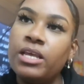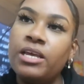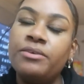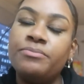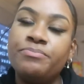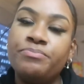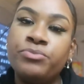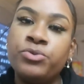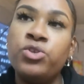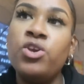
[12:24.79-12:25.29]

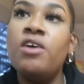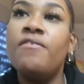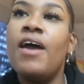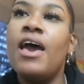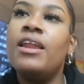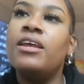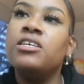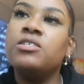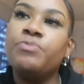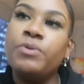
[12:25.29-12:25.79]
that. You ever
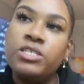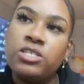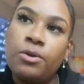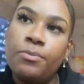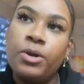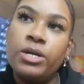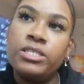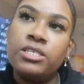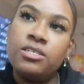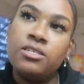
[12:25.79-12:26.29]
had an
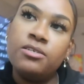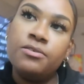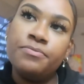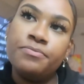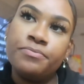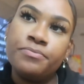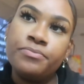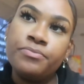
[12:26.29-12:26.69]
espresso martini?